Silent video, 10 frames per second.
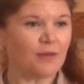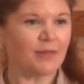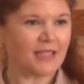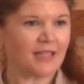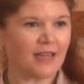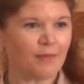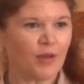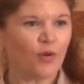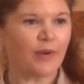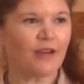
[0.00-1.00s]
in the
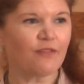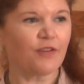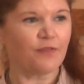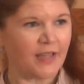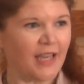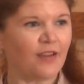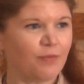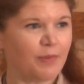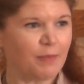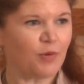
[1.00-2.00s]
meantime, we have
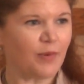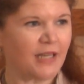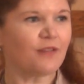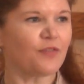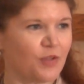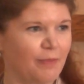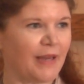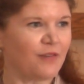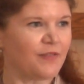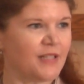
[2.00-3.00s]
VA people waiting for their
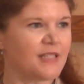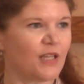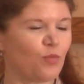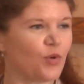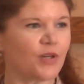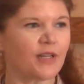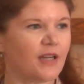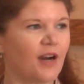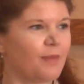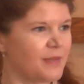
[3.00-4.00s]
benefits and
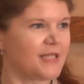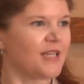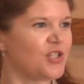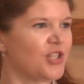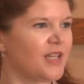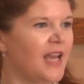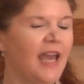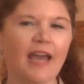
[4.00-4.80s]
work compensation,